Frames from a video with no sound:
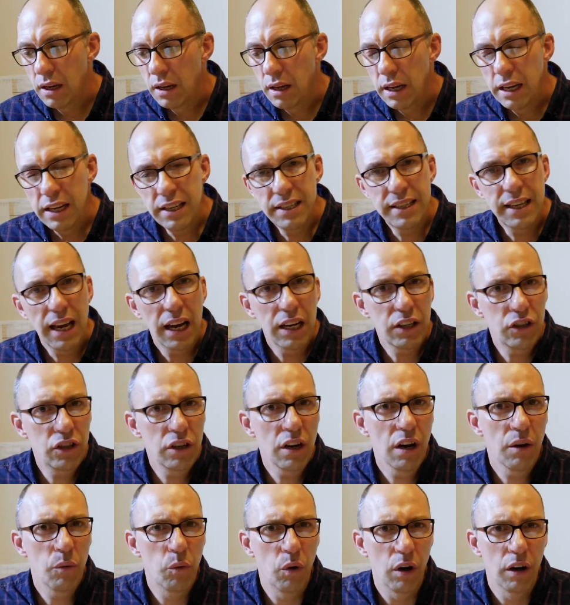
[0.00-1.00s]
He's saying, Do
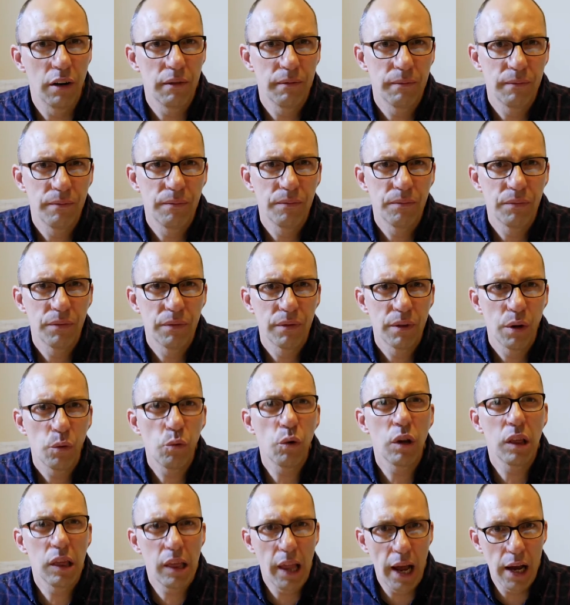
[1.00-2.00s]
you know what?
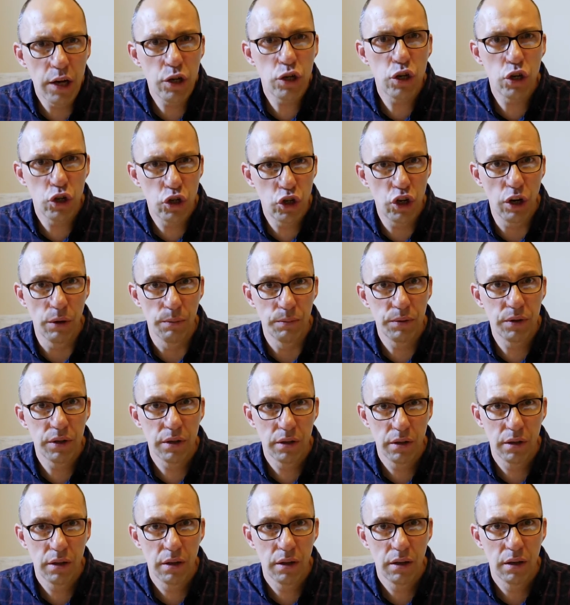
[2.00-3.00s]

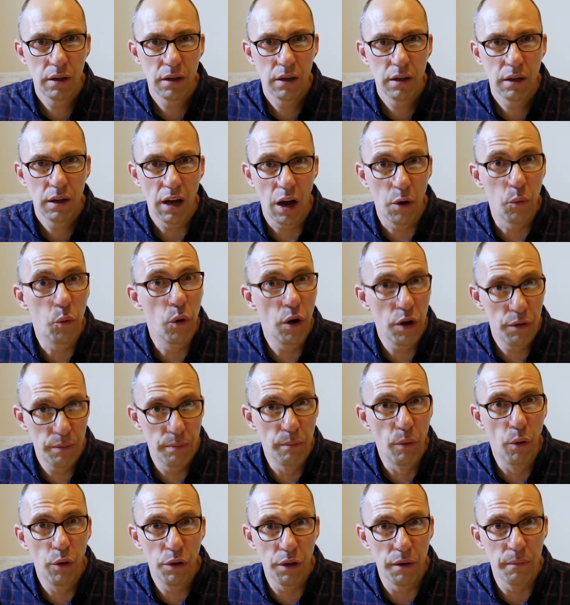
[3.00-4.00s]
Relationships are worth
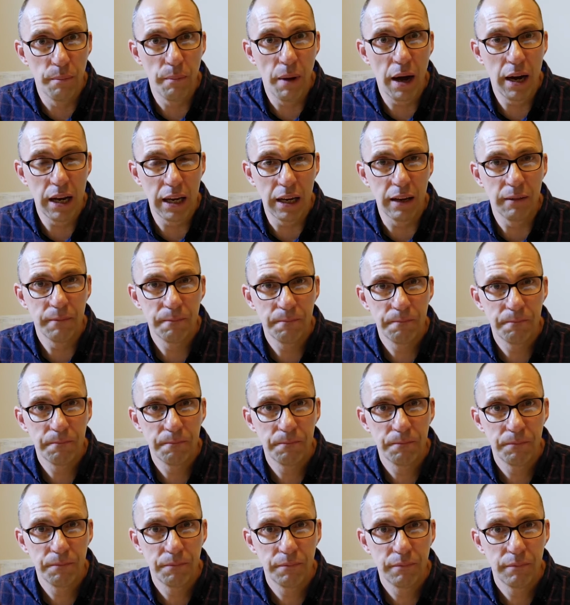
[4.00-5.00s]
more than money,
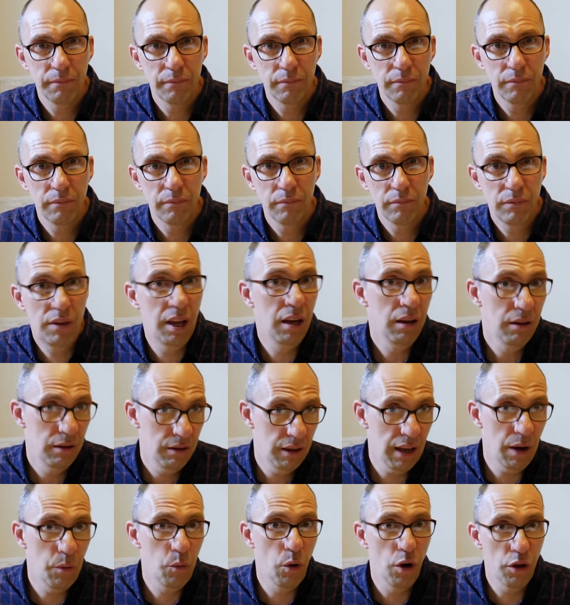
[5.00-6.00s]

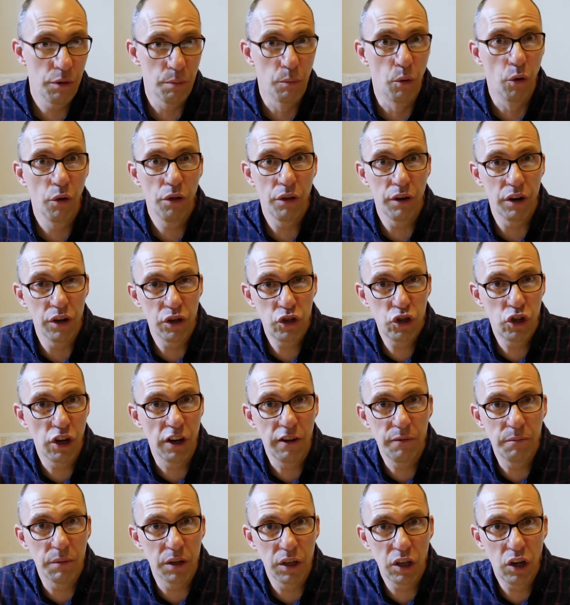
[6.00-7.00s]
they're worth more than
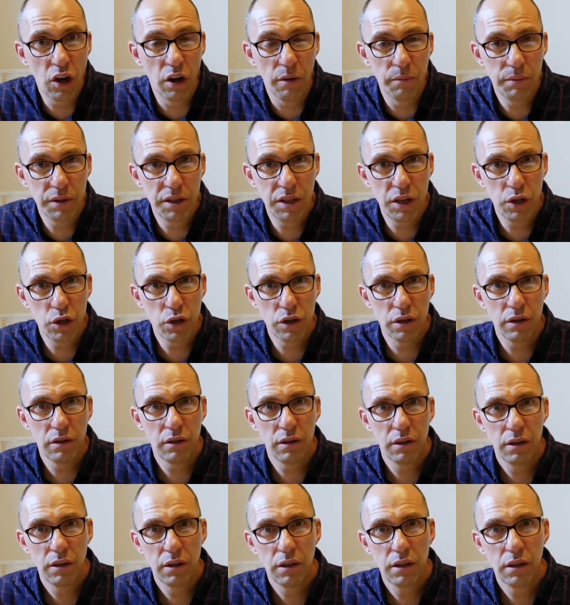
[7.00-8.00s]
achievement and
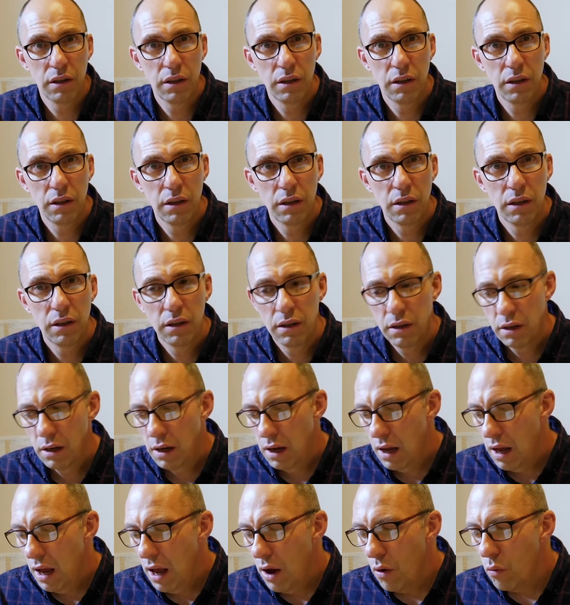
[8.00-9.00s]
competition.
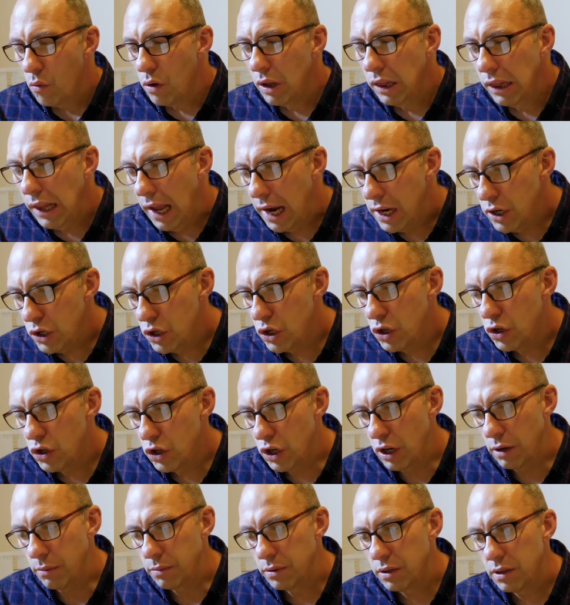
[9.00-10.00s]

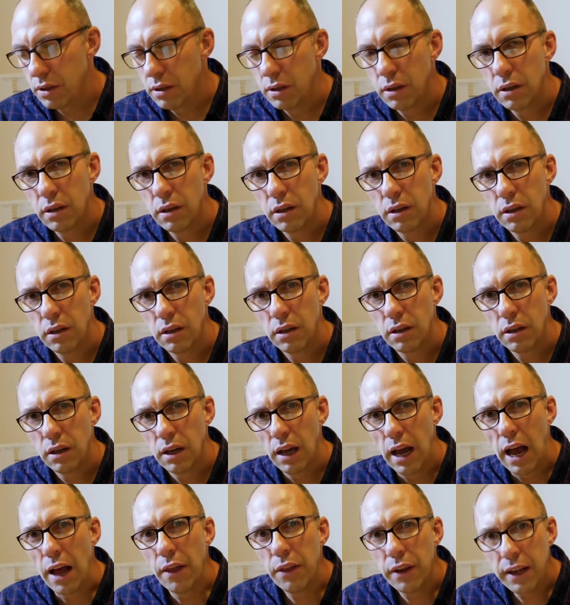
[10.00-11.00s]
Relationships
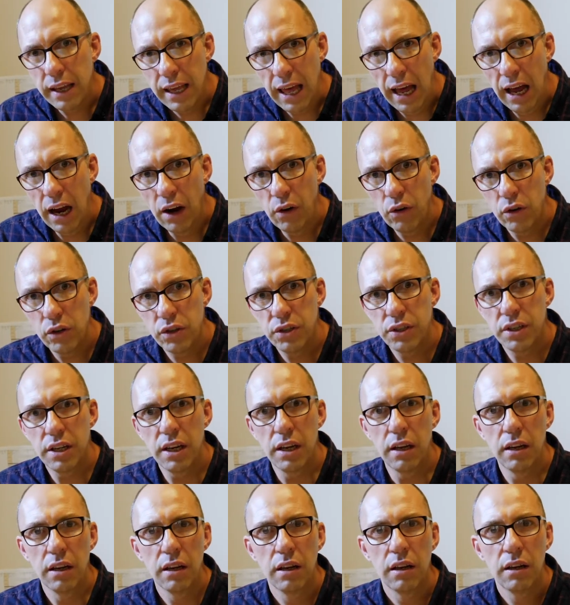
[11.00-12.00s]
are the
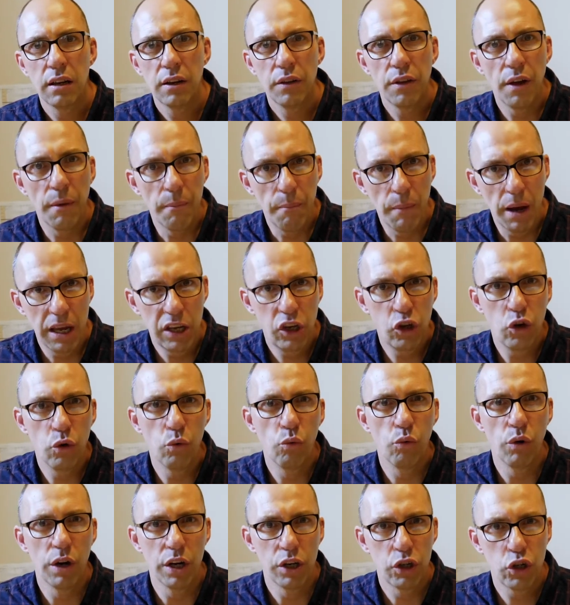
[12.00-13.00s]
currency that make you
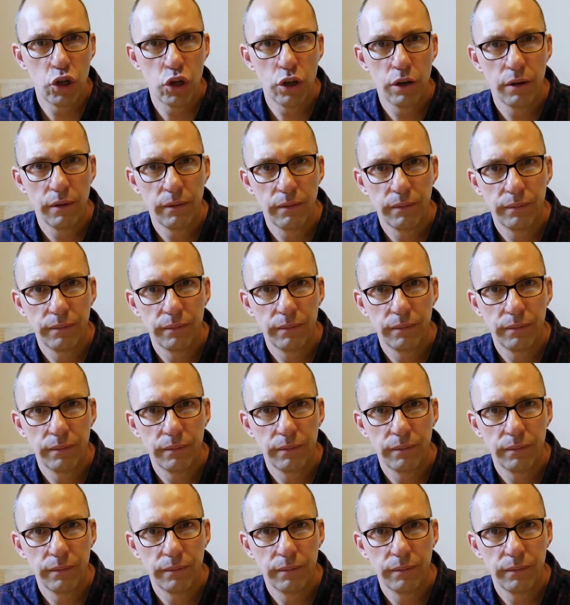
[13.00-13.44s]
rich.